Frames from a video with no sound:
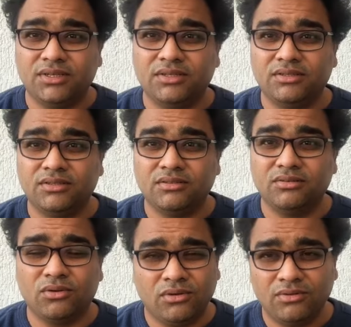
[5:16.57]
is
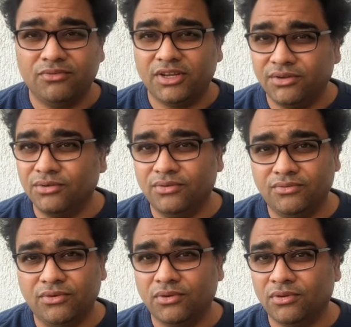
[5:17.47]
not very good
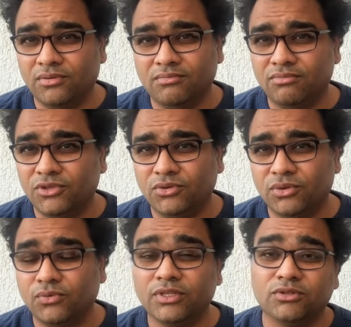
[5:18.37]
for your
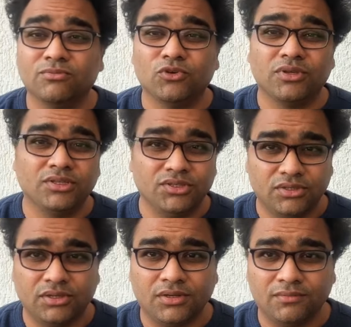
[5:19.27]
quit smoking
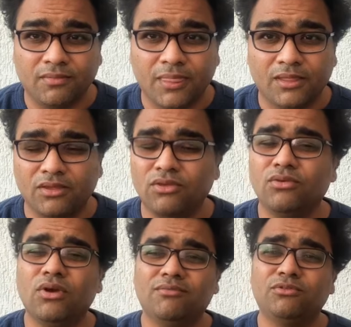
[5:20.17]
journey.
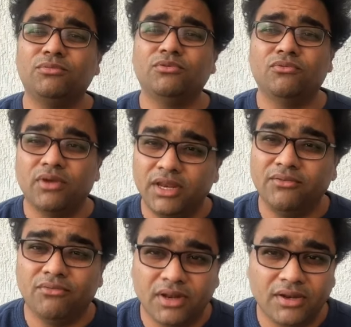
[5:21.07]
You have to be very,
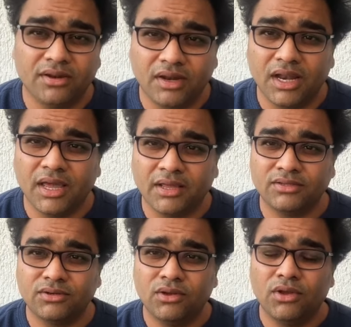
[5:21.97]
very
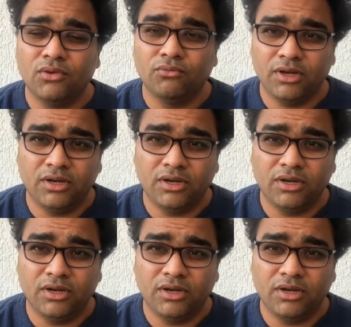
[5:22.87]
relaxed when